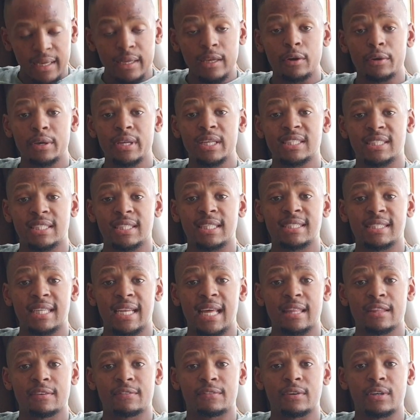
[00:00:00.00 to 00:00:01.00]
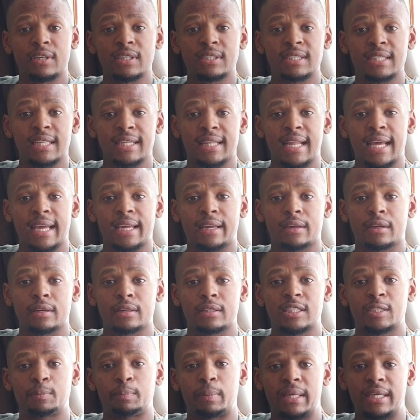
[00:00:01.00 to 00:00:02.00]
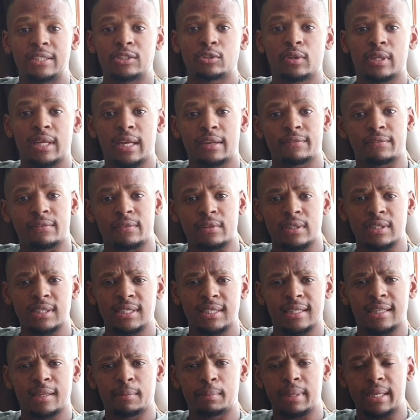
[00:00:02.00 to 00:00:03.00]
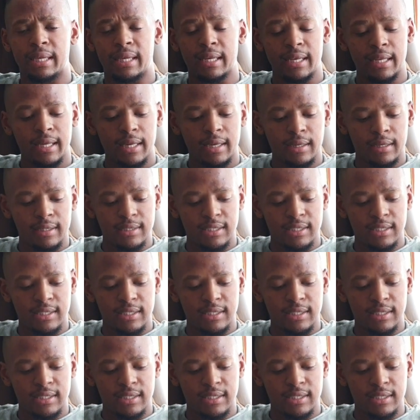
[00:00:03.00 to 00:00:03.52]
Here's another verse that like speaks to that verse in the beginning.